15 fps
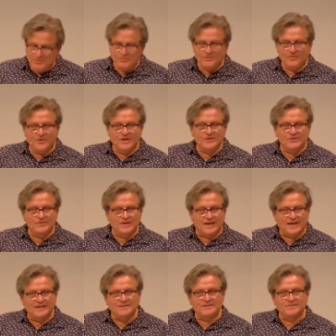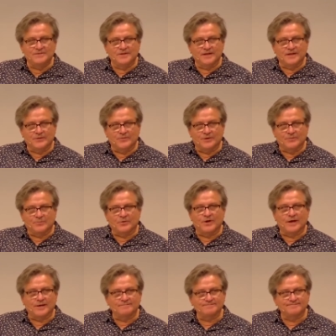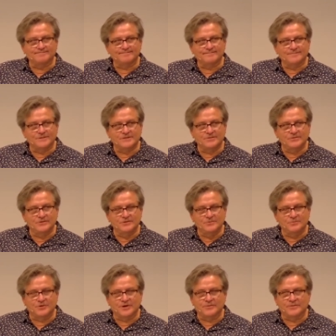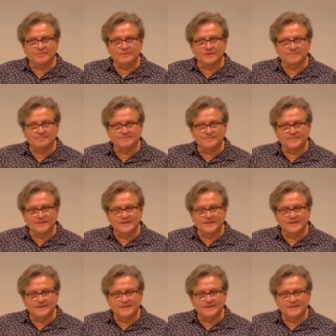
But before I do that, I just feel like I want to pray. So, could you pray with me?